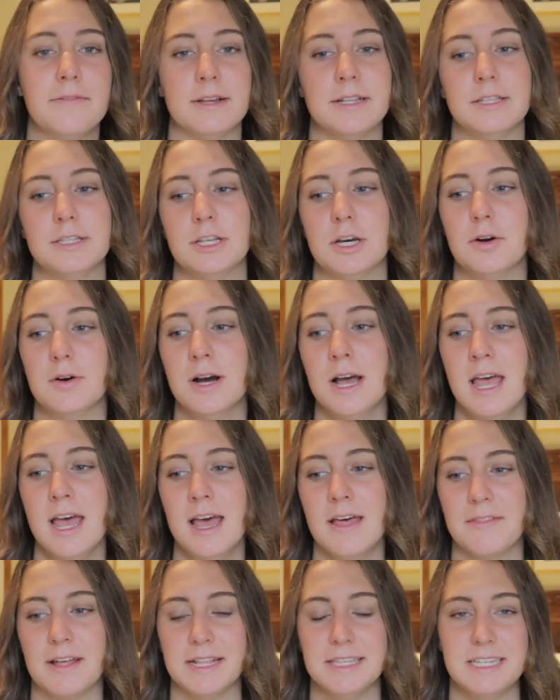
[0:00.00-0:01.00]
And so
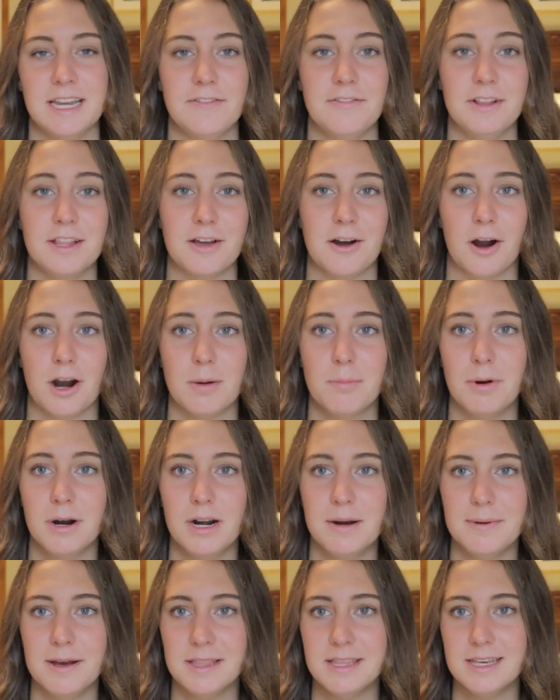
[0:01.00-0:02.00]
that's definitely a hard
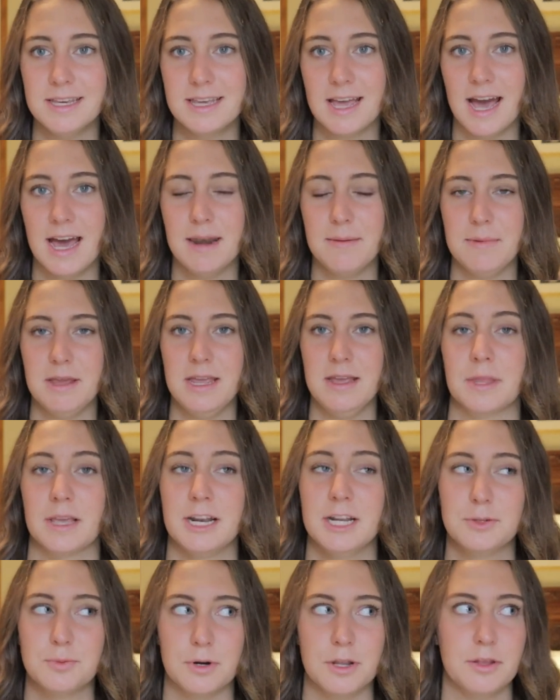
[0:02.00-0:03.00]
part about the Academy, and
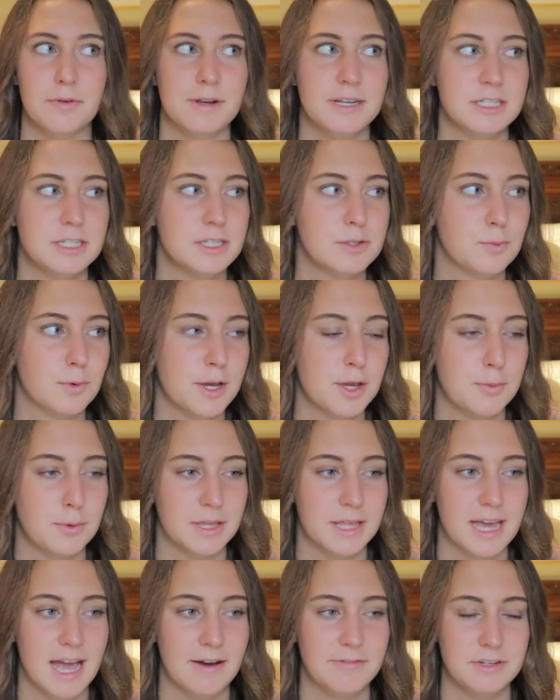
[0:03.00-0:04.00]
it's one of the reasons why you
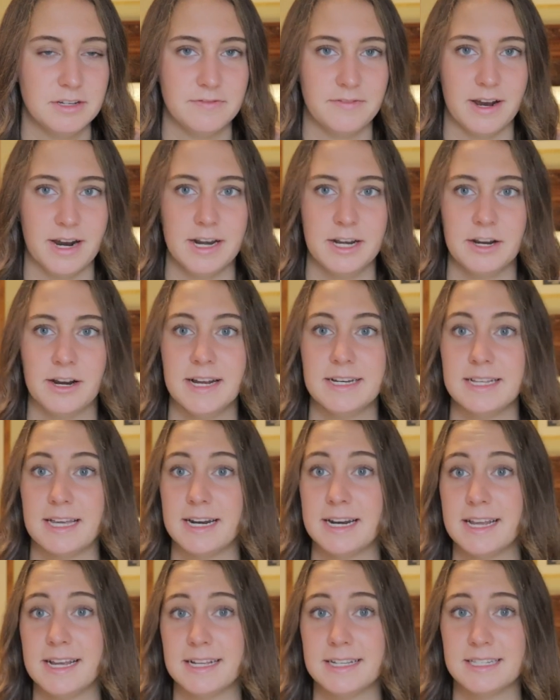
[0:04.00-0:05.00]
really have to find your
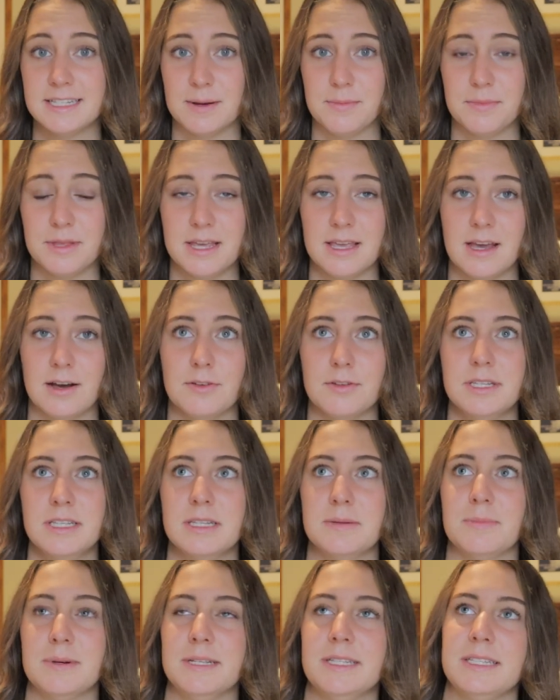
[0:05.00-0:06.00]
identity in something
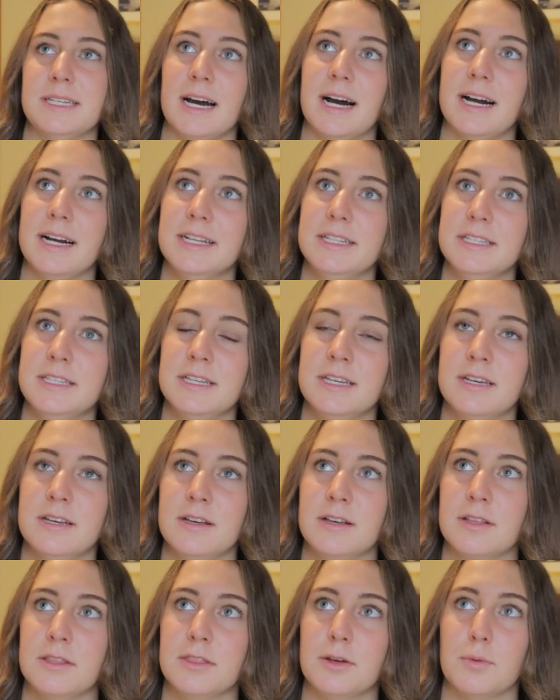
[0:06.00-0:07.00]
else besides
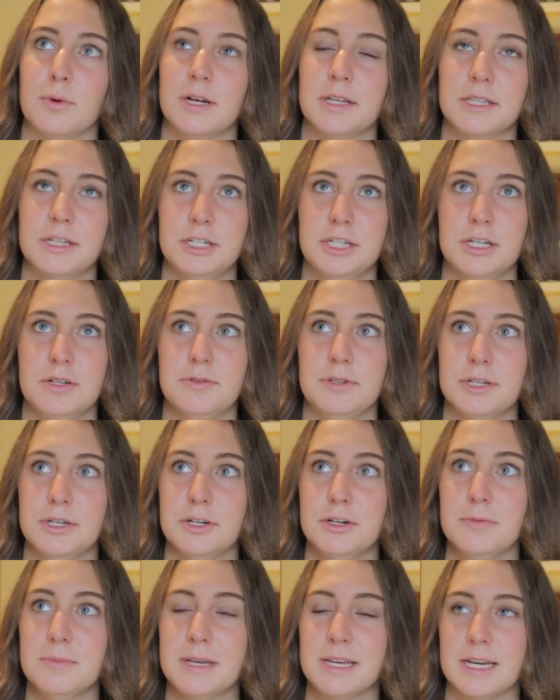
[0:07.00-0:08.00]
the work that you
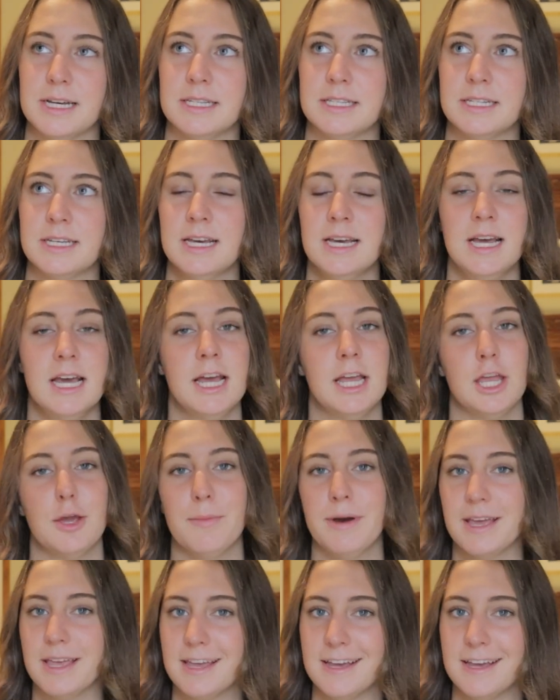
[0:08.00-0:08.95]
do, because you might